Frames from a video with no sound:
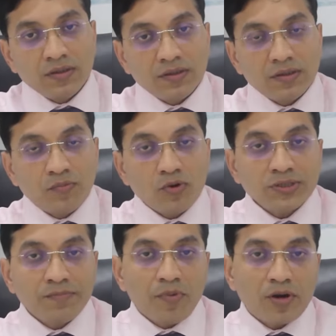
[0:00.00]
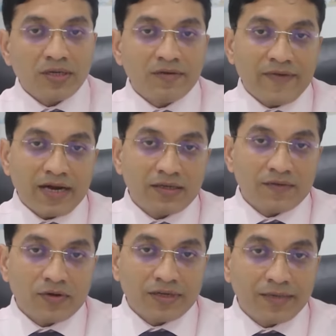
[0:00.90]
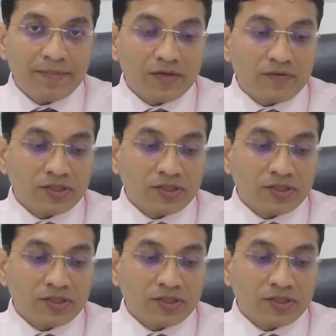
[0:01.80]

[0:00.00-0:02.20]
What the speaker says: The most important factor for treatment of